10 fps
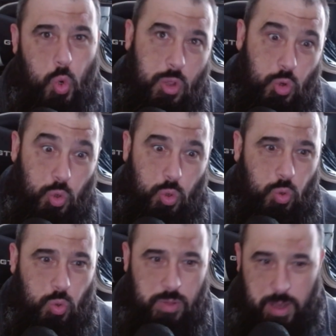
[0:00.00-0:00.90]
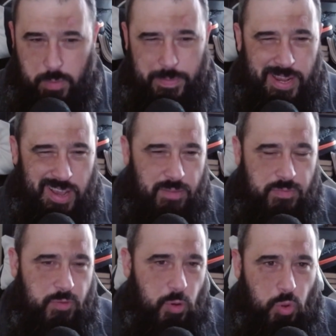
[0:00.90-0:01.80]
Ooh, that would be kind of
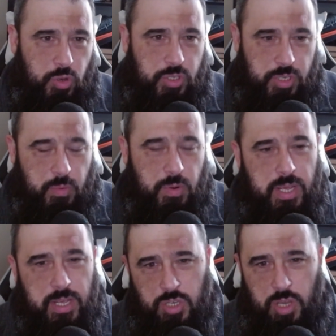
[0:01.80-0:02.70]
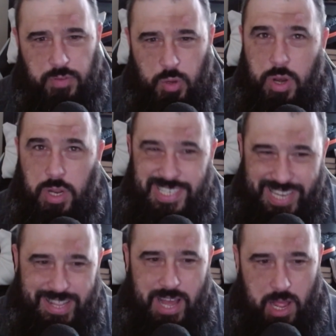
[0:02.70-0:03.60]
fun one to do. So if you want to
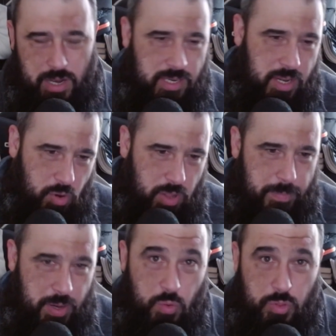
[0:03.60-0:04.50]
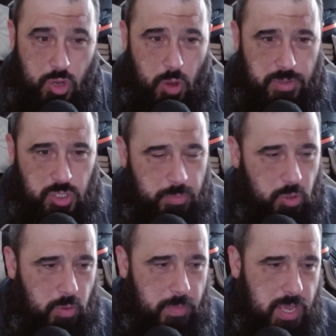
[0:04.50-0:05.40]
see that, you know, let me know in the comments
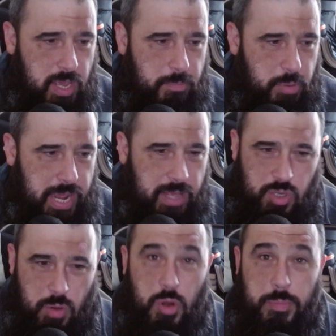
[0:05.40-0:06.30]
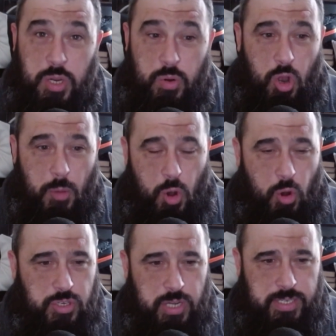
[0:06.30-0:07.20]
below. But yeah, so I'm going to be doing a lot more
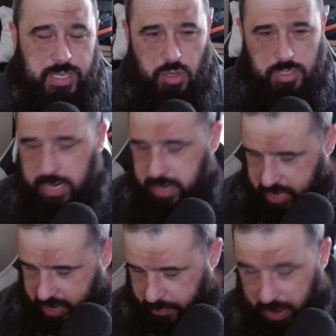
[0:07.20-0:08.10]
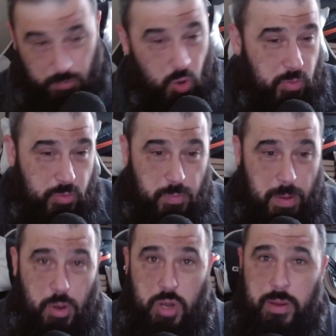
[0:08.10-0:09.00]
Horus Heresy content. I'm going through my
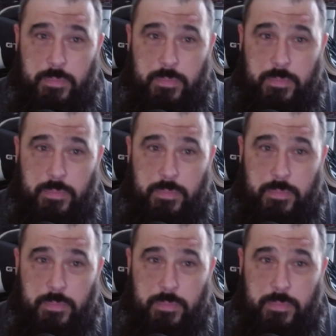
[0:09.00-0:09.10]
book,